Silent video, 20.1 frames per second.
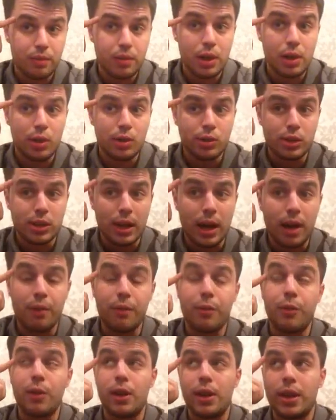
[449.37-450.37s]
it looks
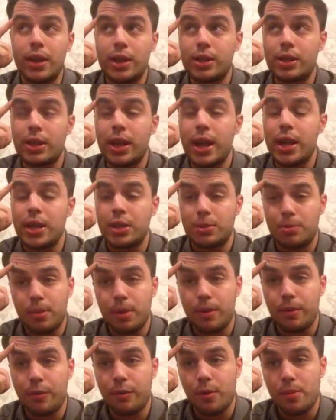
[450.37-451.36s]
doubtful at this stage,
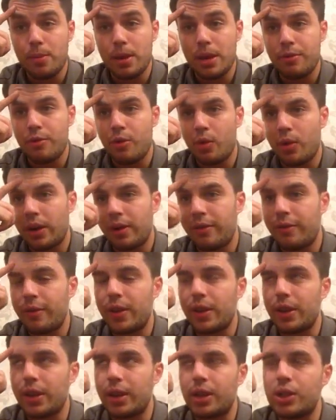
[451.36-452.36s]
but for me, Rocky
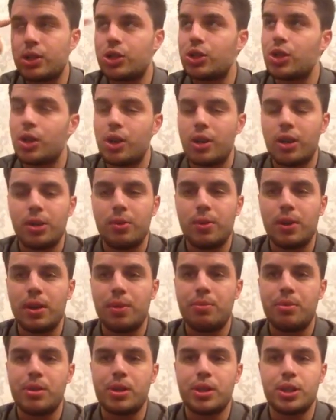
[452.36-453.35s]
Fielding can certainly win a
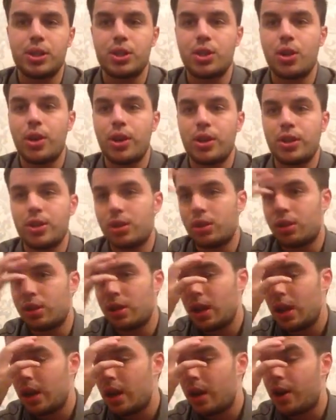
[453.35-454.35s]
British title.